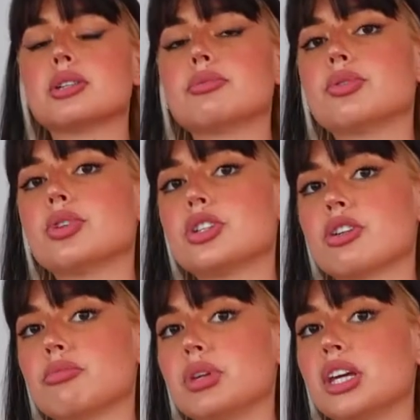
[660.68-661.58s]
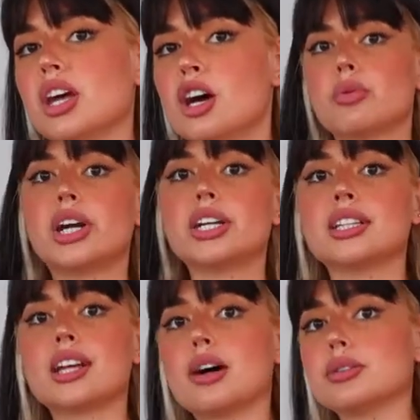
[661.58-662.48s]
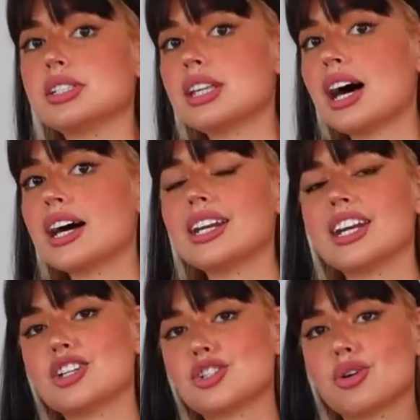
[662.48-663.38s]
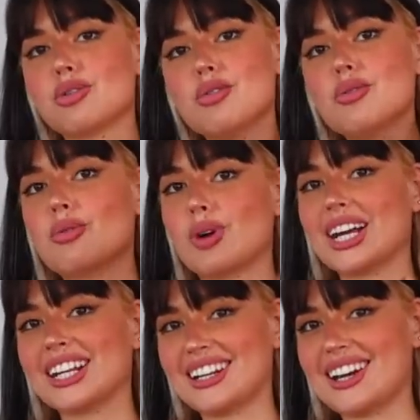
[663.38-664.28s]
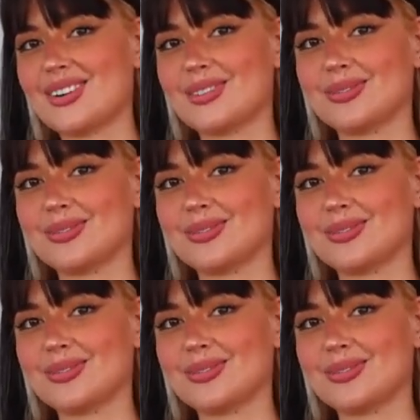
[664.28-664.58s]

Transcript: some footage of me wearing it outside and show you right now.